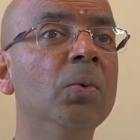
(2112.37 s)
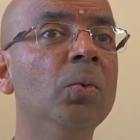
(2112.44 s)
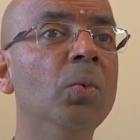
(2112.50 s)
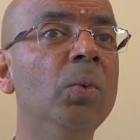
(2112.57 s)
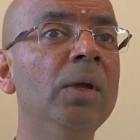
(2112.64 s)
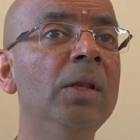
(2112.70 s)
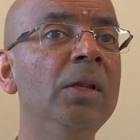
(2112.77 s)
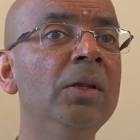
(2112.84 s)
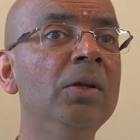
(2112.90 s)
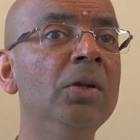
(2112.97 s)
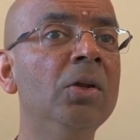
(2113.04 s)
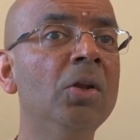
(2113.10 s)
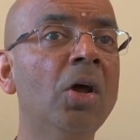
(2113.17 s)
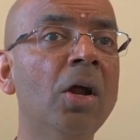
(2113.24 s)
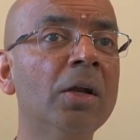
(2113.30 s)
will
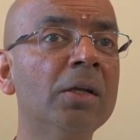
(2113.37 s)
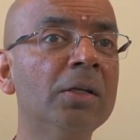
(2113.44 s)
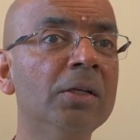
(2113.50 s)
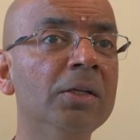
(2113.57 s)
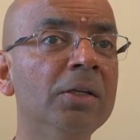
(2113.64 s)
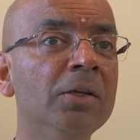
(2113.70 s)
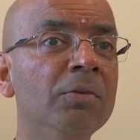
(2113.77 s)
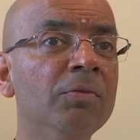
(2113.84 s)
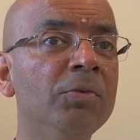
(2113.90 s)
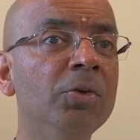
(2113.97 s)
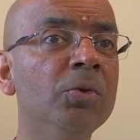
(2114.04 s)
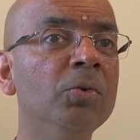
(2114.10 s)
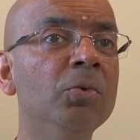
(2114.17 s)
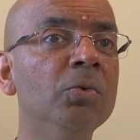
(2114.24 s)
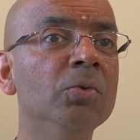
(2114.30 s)
not give
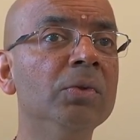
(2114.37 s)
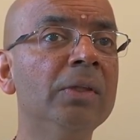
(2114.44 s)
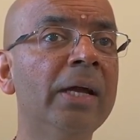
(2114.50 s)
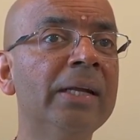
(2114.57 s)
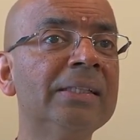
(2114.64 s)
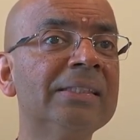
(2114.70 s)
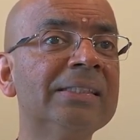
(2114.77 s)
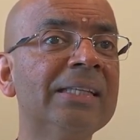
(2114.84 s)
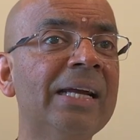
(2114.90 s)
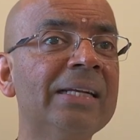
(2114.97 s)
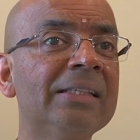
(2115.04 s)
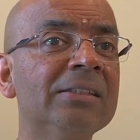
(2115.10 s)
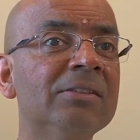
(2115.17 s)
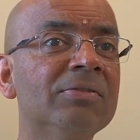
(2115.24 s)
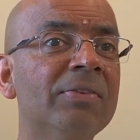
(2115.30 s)
you that
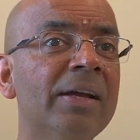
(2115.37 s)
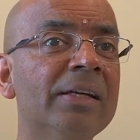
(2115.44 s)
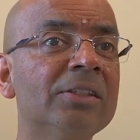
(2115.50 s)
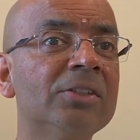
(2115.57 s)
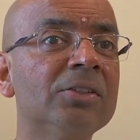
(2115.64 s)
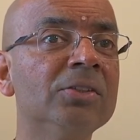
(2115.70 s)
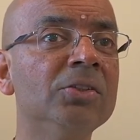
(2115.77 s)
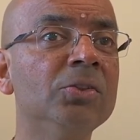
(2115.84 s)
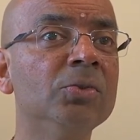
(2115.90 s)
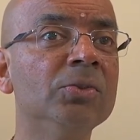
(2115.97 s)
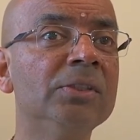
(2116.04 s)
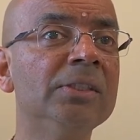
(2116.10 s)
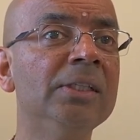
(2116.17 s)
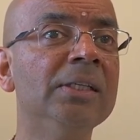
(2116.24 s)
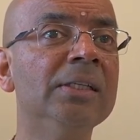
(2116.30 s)
satisfaction you
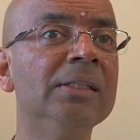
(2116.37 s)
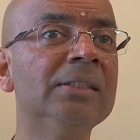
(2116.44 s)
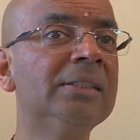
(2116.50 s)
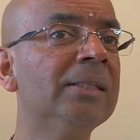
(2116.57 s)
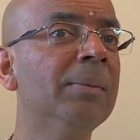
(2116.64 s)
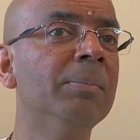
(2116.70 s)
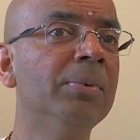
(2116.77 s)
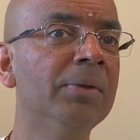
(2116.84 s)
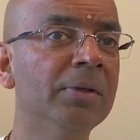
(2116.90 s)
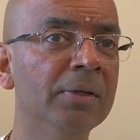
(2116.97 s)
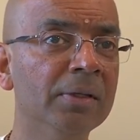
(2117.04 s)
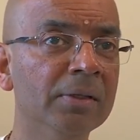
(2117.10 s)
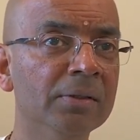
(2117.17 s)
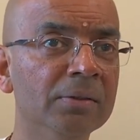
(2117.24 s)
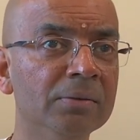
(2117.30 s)
seek. It's
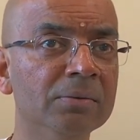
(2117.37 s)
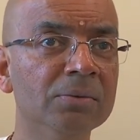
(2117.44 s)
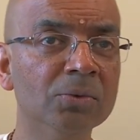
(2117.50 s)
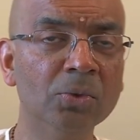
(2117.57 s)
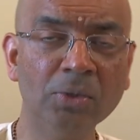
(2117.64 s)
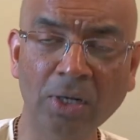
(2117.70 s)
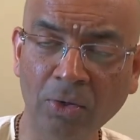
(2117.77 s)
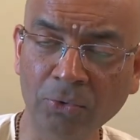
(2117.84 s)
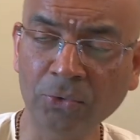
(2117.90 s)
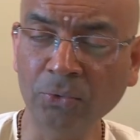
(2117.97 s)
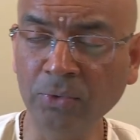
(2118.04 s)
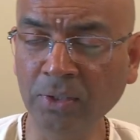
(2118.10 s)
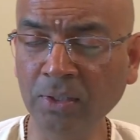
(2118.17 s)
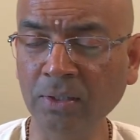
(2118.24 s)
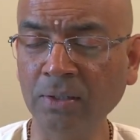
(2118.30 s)
temporary. No doubt
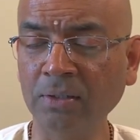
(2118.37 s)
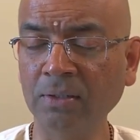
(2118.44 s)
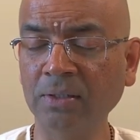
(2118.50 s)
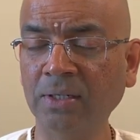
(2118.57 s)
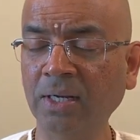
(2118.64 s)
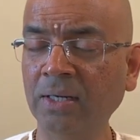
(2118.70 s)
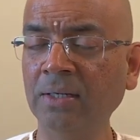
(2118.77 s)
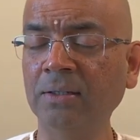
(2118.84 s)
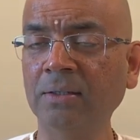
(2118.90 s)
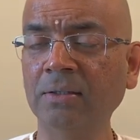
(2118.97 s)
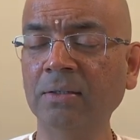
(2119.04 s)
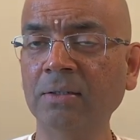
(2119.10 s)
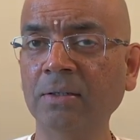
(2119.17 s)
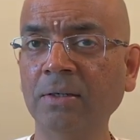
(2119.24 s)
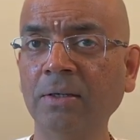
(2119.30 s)
you need it. Get it.